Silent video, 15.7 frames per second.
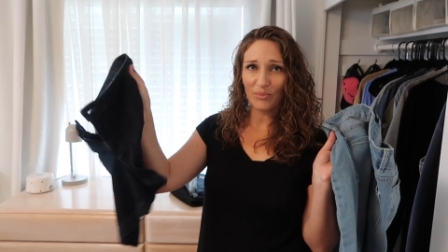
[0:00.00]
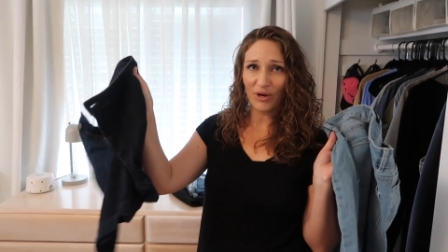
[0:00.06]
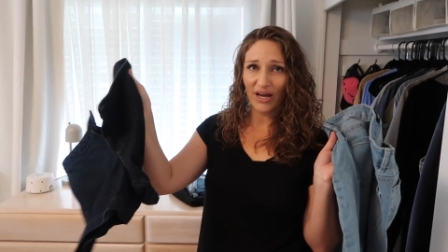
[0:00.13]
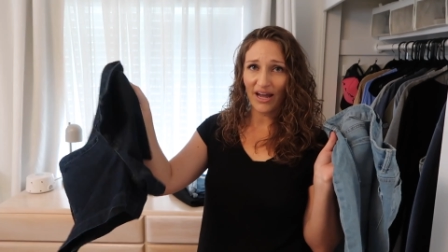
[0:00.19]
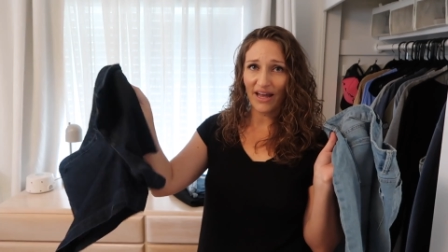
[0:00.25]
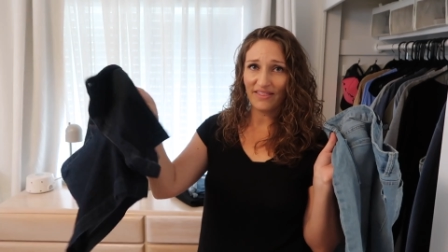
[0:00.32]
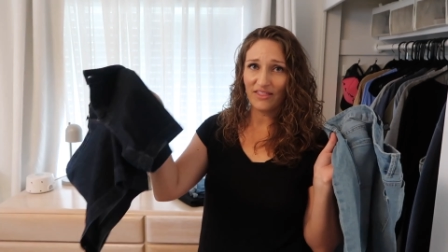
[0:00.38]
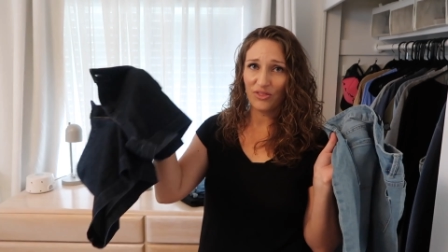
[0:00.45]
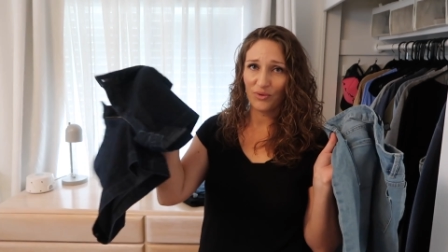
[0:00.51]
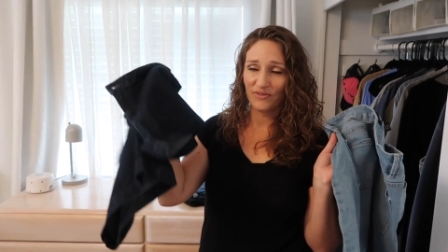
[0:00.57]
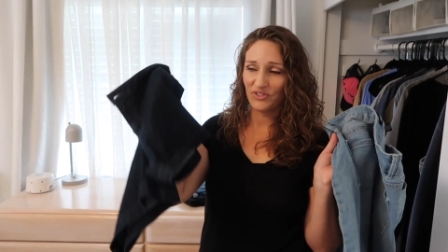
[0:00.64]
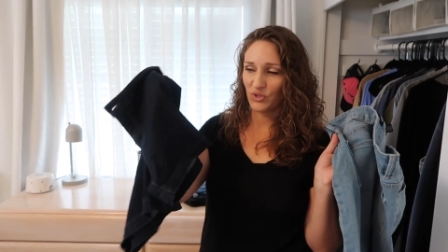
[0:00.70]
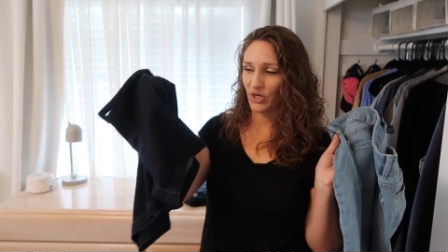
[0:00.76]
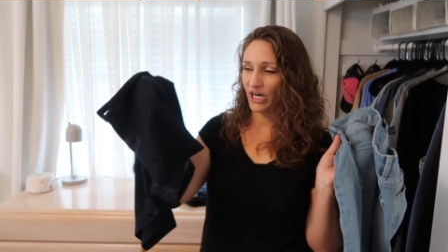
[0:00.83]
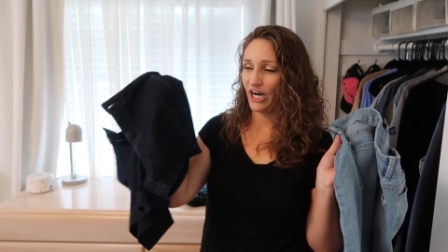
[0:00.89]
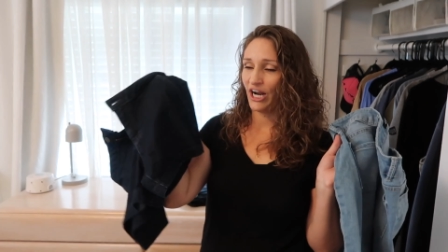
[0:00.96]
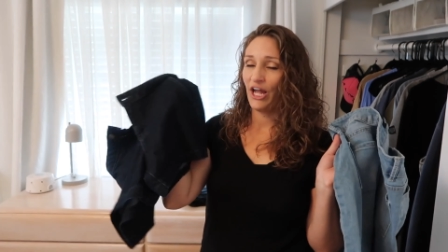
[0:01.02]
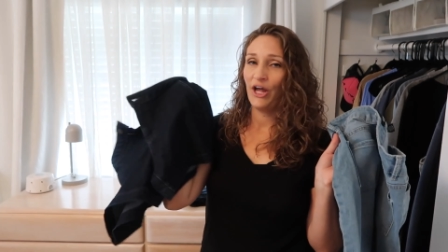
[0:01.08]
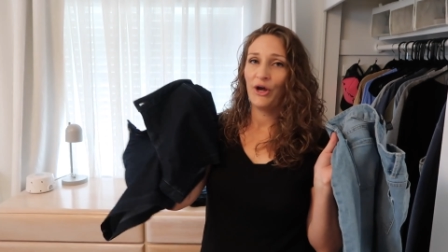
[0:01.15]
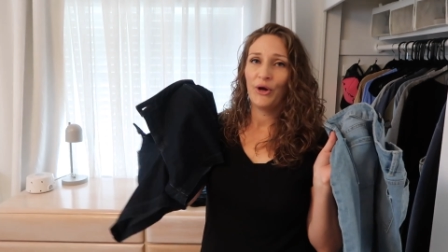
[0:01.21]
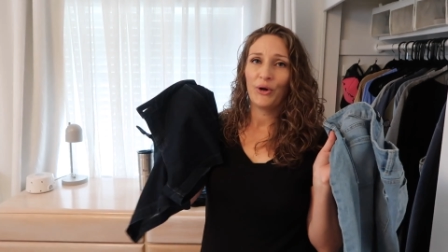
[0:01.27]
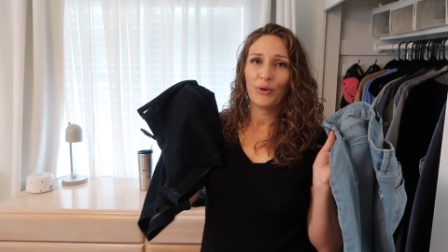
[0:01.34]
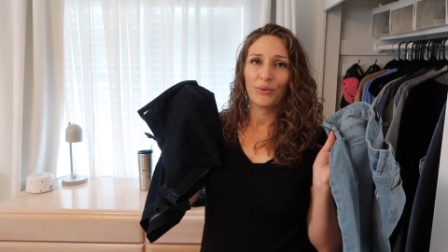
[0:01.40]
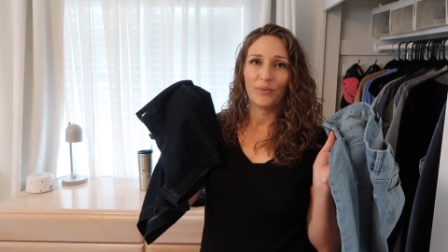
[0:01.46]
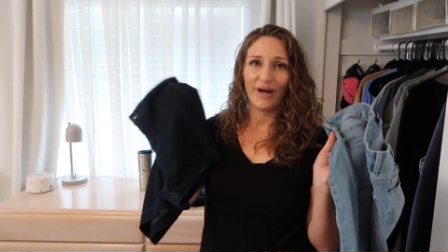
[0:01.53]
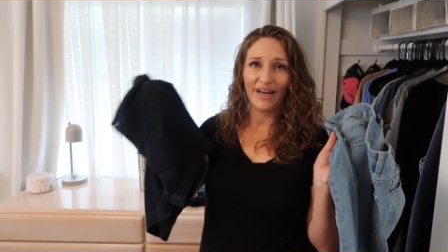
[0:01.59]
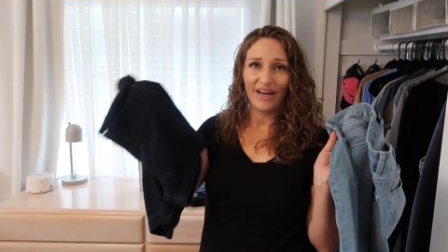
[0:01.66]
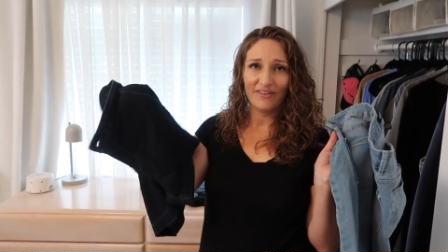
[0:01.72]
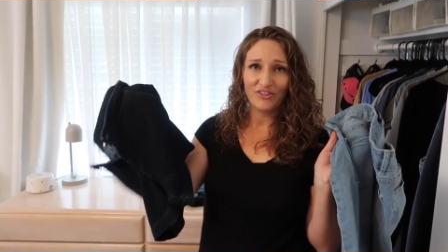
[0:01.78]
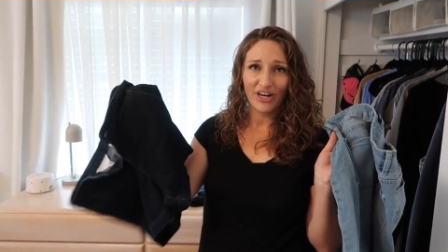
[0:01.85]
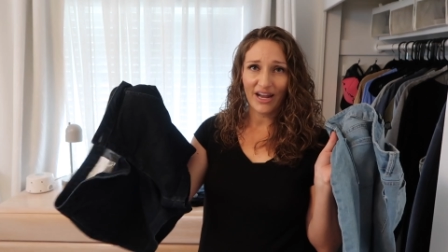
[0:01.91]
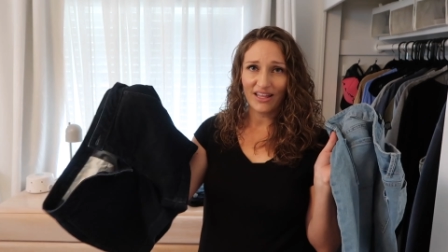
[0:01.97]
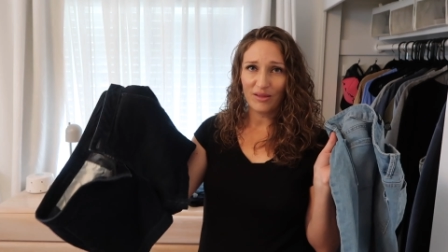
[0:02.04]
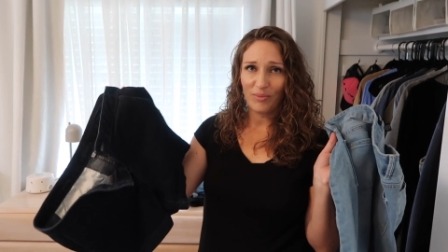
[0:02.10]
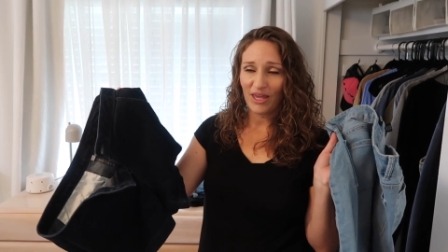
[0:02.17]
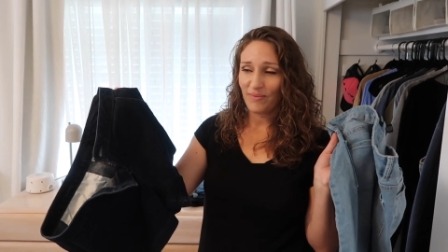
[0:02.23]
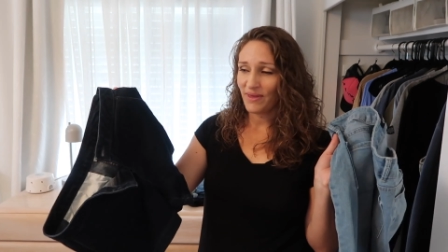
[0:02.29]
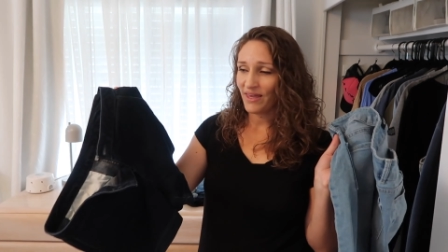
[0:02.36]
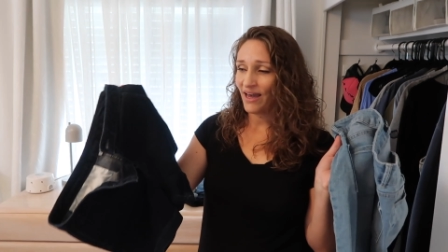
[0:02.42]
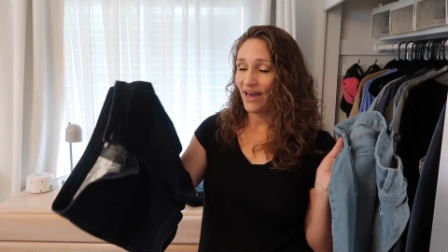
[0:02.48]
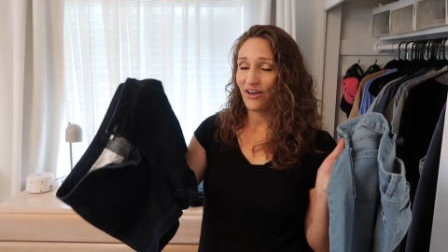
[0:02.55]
I bought at the thrift store right after I had the baby.